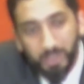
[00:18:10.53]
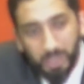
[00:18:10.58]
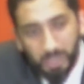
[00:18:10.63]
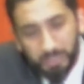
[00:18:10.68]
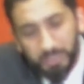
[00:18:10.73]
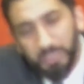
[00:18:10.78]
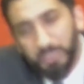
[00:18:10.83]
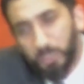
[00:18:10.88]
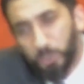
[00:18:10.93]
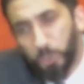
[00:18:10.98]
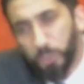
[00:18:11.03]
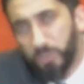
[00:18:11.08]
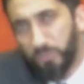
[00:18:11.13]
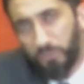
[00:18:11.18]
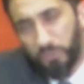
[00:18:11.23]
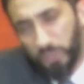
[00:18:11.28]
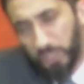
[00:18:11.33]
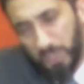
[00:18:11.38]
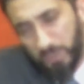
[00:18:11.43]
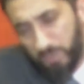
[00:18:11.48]
And he couldn't
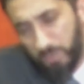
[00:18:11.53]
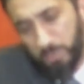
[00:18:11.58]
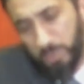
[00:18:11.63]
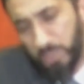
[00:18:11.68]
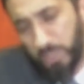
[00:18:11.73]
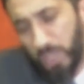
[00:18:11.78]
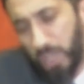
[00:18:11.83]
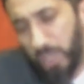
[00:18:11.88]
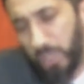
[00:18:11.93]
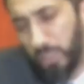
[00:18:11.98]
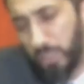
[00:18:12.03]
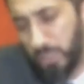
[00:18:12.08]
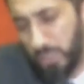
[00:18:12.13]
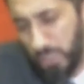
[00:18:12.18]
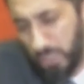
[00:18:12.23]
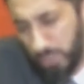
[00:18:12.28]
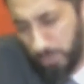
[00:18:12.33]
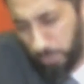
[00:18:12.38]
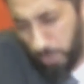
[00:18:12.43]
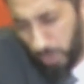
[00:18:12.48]
forgive him
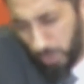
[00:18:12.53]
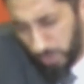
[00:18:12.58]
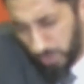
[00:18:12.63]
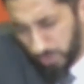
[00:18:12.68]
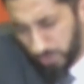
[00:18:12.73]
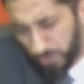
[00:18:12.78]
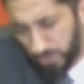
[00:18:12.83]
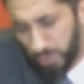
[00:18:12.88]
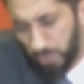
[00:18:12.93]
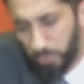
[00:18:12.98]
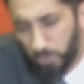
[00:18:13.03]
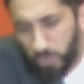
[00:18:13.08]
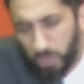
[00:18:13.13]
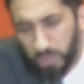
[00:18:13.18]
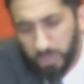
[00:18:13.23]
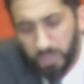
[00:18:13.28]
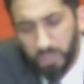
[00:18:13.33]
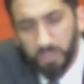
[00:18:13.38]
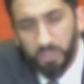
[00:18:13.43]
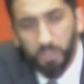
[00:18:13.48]
entirely. He pardoned
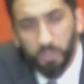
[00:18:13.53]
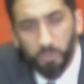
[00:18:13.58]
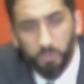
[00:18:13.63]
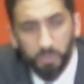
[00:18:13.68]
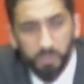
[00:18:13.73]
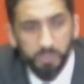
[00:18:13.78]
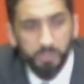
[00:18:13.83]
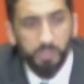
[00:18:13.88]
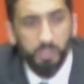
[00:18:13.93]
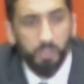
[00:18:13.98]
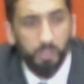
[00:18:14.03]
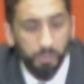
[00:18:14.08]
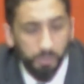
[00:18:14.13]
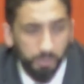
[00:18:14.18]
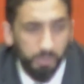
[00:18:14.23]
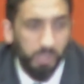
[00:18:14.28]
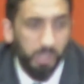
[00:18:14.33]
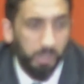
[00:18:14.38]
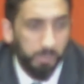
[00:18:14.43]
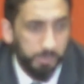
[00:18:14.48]
somewhat. In other words, there are
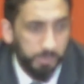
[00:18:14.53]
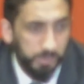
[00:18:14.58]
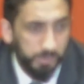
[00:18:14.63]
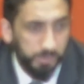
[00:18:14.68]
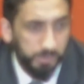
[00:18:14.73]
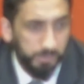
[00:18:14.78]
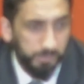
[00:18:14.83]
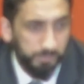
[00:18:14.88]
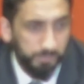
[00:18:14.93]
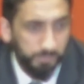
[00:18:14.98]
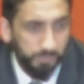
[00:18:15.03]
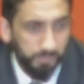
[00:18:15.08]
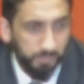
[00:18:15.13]
three options.